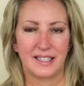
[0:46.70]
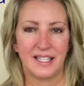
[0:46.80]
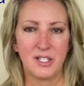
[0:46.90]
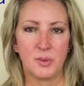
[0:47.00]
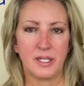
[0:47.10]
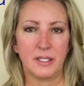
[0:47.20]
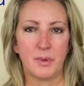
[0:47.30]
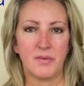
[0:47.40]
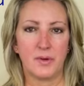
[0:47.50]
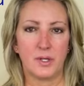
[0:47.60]
Let's quickly
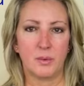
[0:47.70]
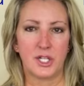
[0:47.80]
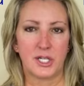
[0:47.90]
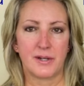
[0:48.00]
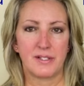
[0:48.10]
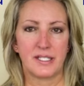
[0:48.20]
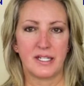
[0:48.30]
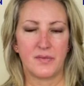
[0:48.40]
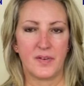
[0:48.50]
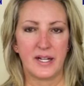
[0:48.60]
review what gerunds
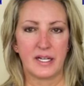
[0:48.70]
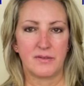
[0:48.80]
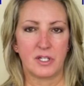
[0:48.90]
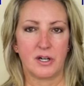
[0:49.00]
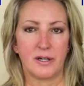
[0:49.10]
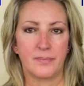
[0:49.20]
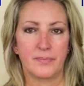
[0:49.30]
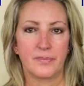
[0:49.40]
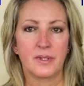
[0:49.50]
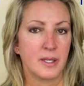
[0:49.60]
and infinitives are.
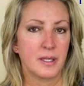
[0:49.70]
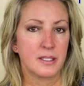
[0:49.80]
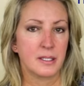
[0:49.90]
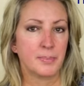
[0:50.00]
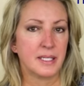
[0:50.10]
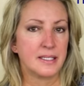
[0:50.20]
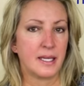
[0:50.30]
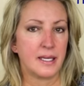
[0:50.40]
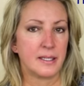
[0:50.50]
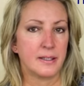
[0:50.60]
Simply
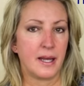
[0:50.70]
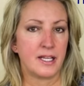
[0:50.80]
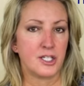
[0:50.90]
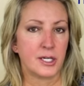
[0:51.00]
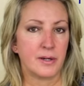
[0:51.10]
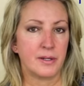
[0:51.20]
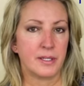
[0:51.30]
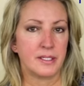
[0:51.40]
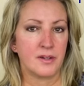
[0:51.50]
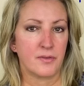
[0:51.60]
stated, a
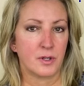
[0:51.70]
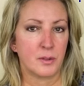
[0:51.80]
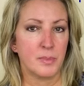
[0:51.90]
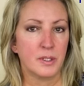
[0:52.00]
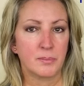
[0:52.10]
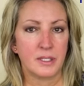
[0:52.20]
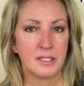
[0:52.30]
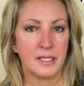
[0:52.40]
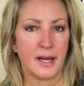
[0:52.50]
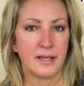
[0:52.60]
gerund is a verb
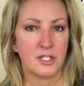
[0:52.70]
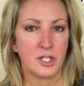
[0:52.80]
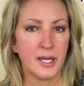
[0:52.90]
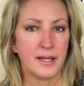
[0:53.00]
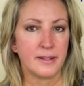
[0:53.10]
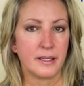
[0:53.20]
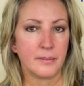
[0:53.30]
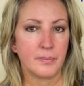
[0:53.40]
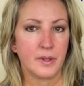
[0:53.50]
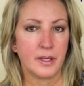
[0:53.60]
plus the ing
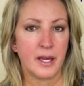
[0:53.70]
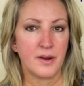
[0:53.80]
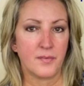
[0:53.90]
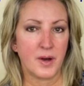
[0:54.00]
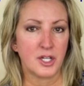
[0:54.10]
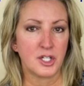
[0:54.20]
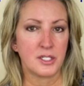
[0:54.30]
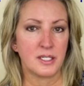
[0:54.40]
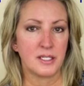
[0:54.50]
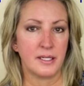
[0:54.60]
ending, and it
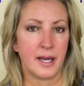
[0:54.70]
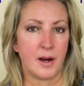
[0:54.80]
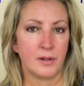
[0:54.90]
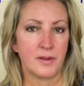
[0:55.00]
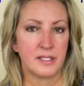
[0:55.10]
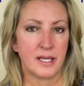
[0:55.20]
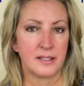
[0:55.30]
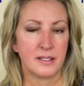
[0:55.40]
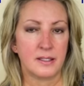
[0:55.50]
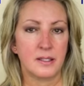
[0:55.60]
functions as a noun in the
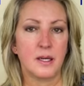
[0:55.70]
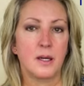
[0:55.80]
sentence